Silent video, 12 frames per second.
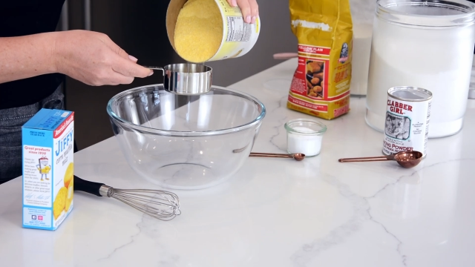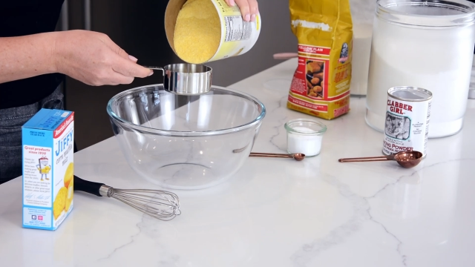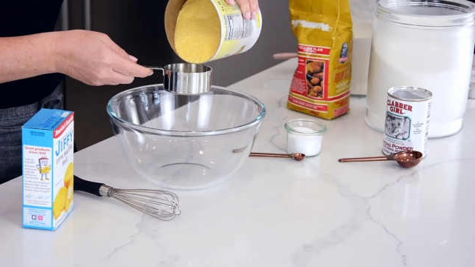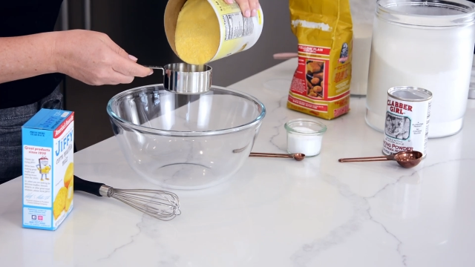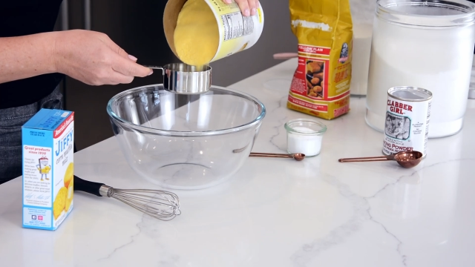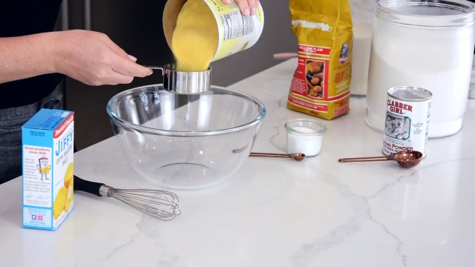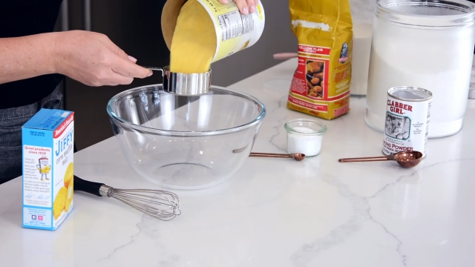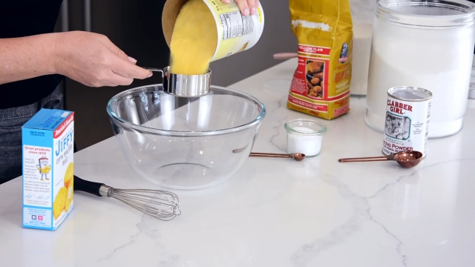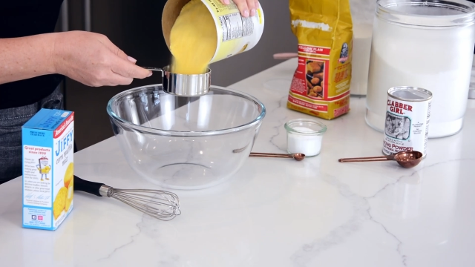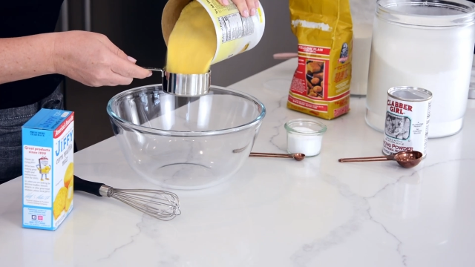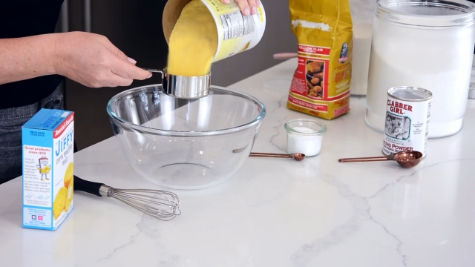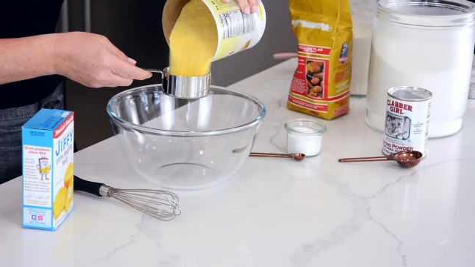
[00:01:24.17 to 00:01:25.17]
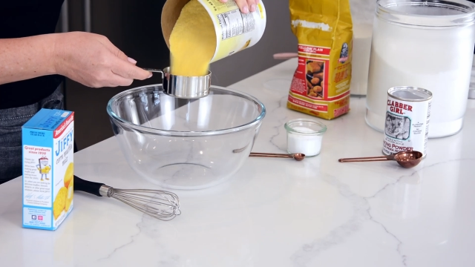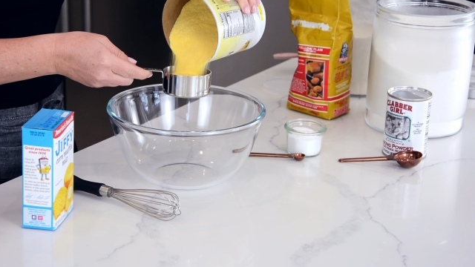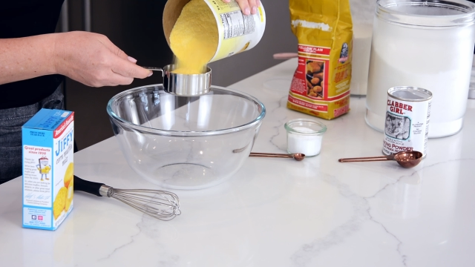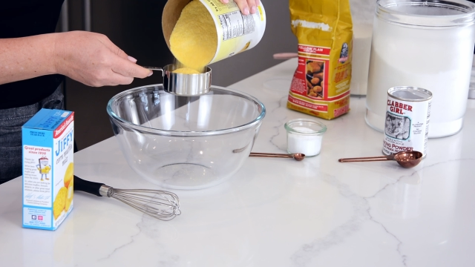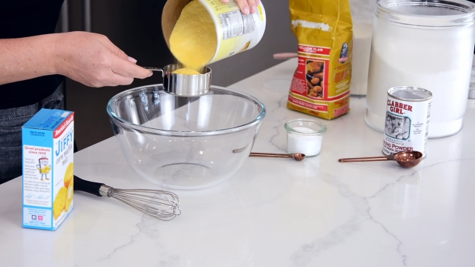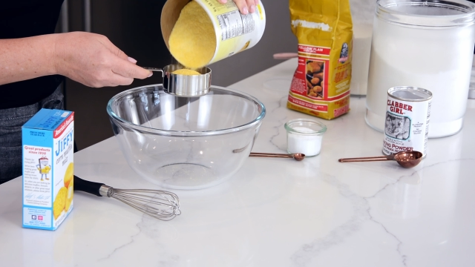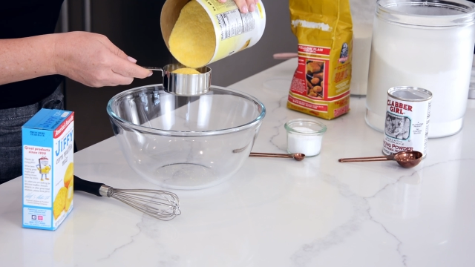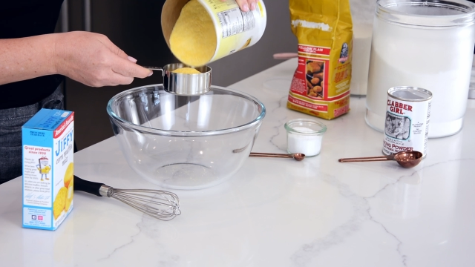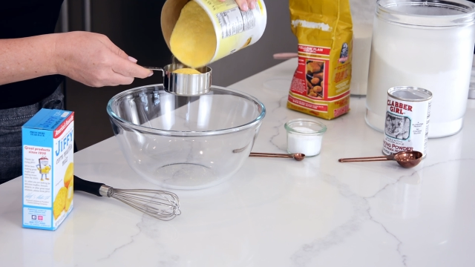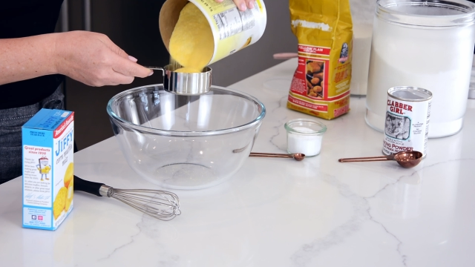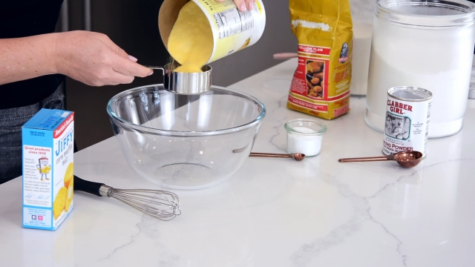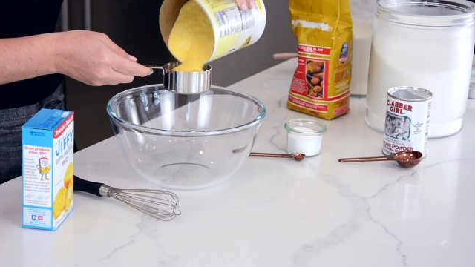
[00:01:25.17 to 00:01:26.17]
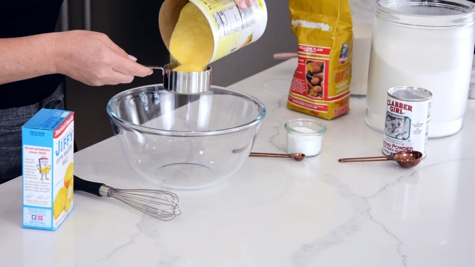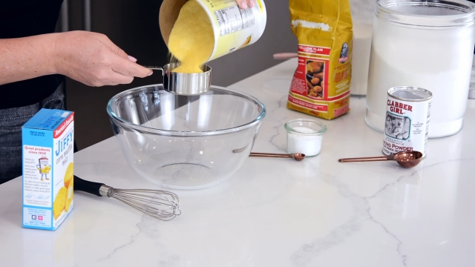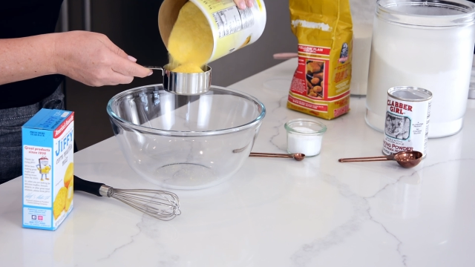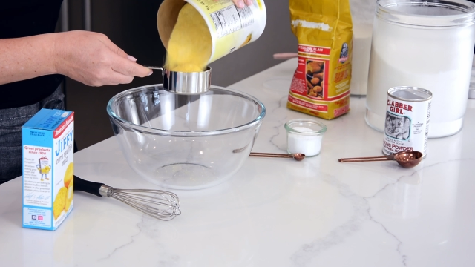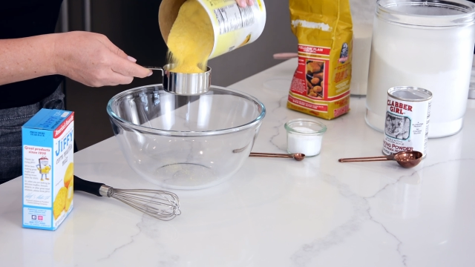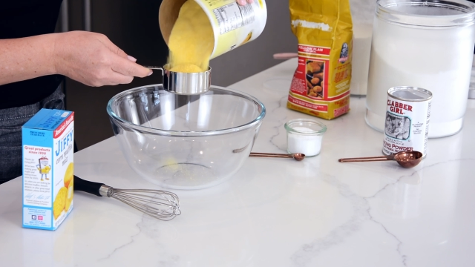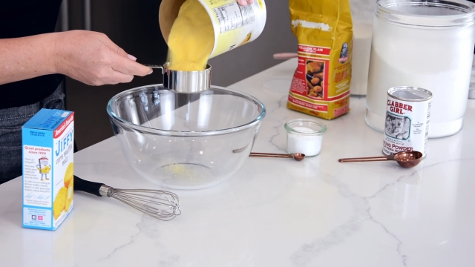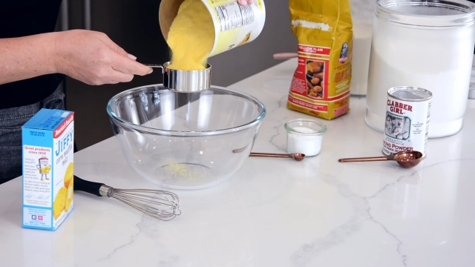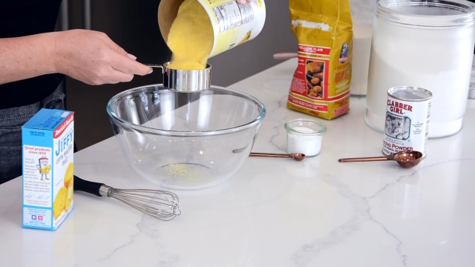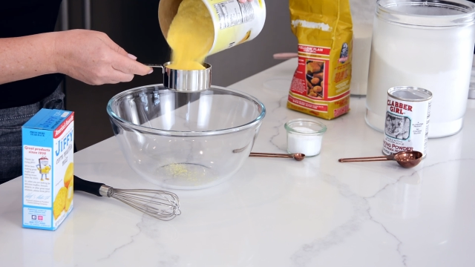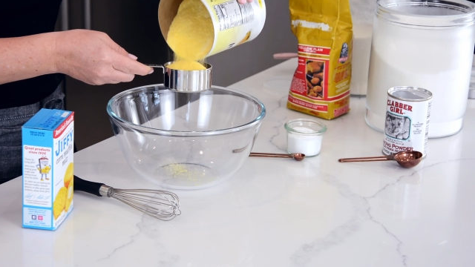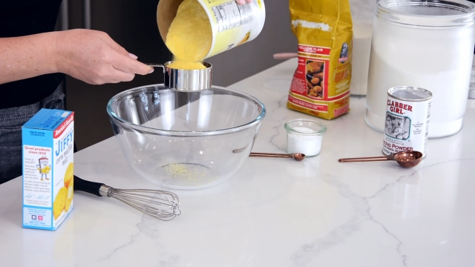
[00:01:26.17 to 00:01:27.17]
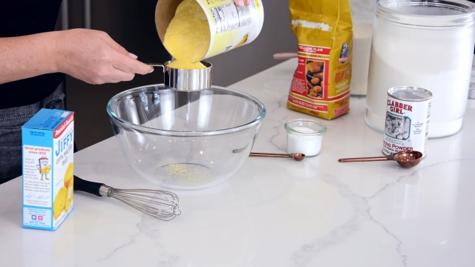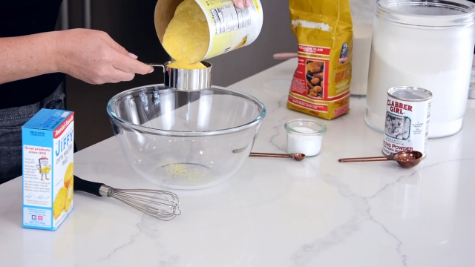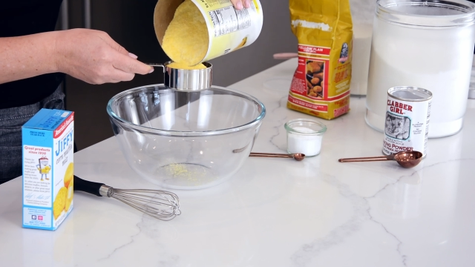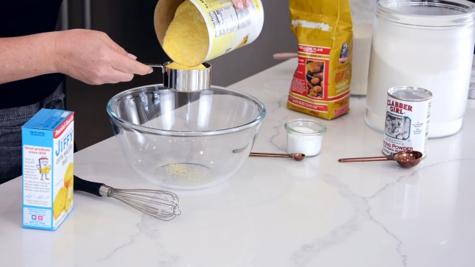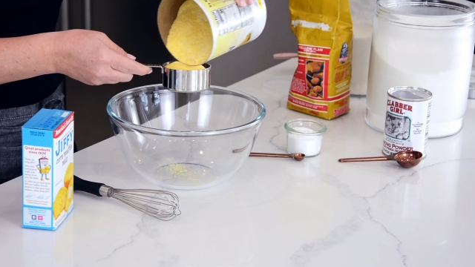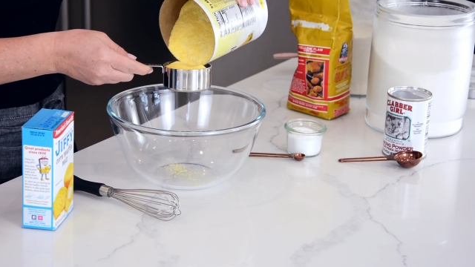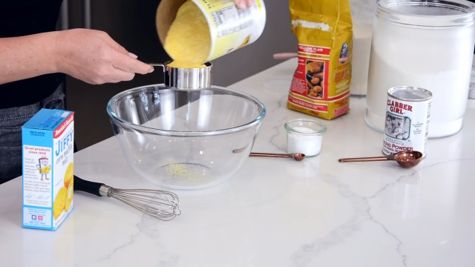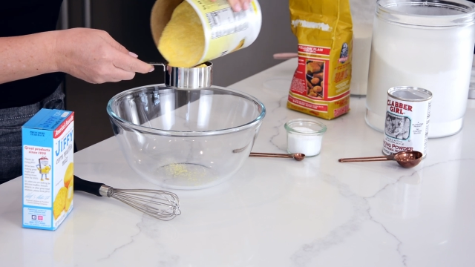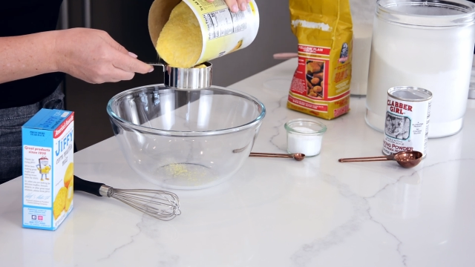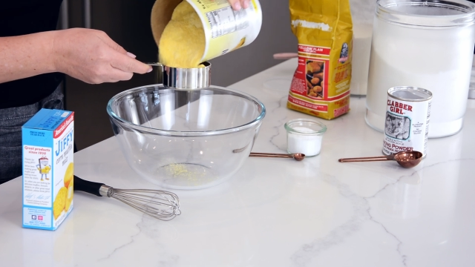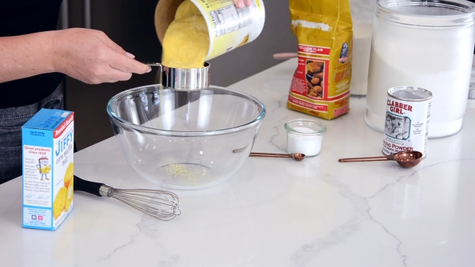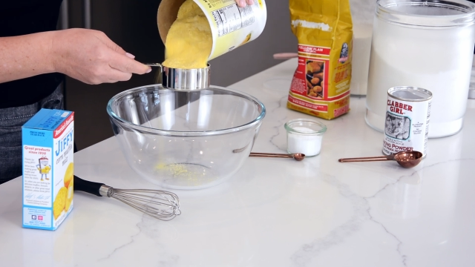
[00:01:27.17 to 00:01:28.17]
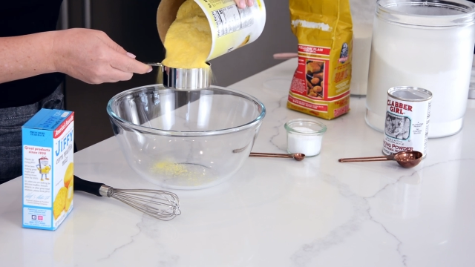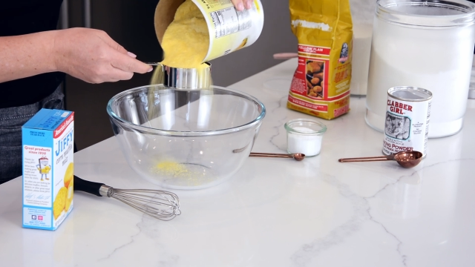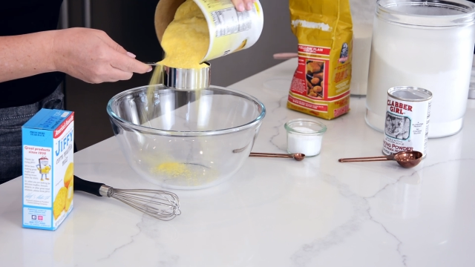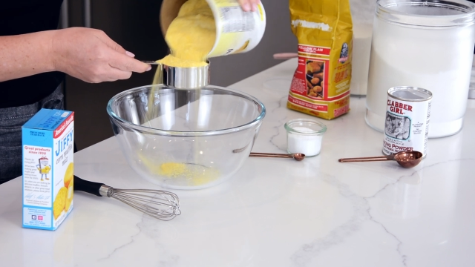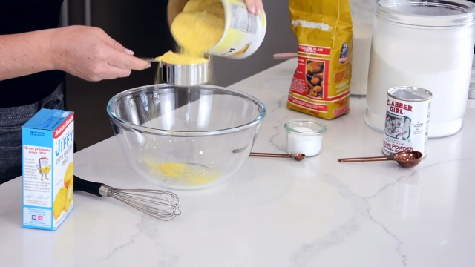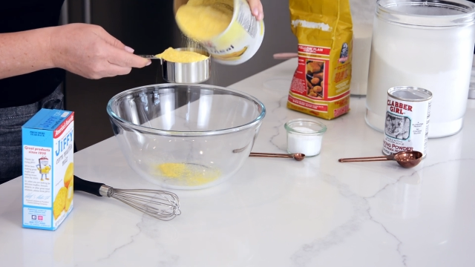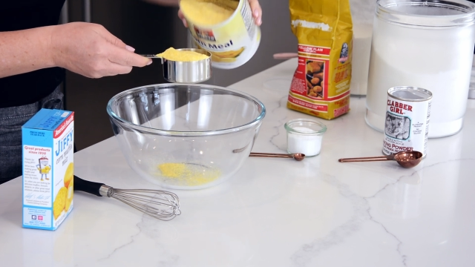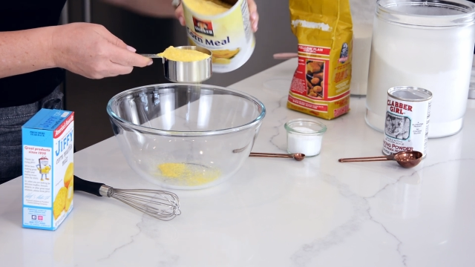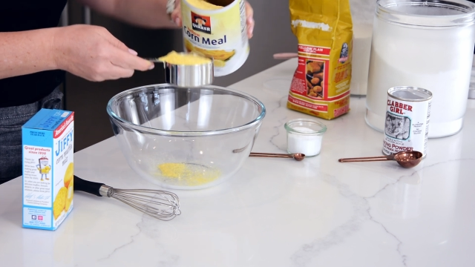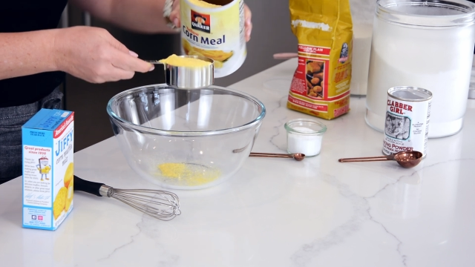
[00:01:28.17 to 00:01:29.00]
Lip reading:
Nobody's mouth can be seen.